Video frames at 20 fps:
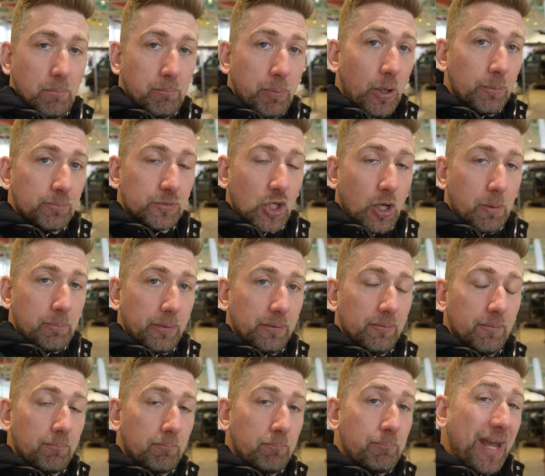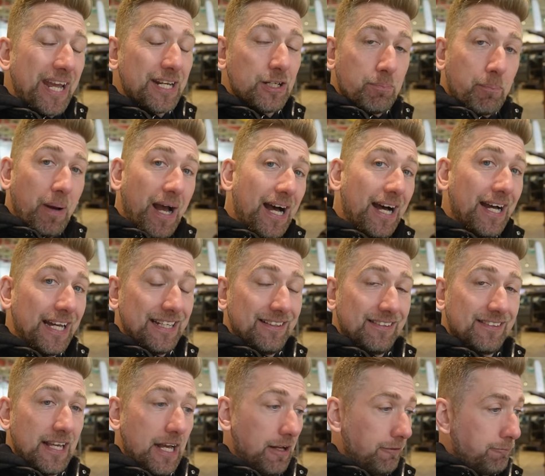pop-top bed part
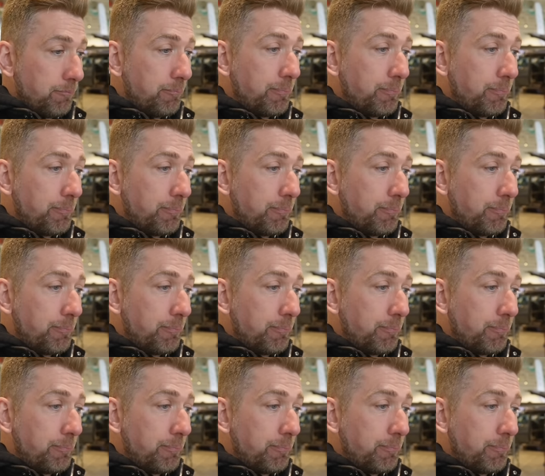itself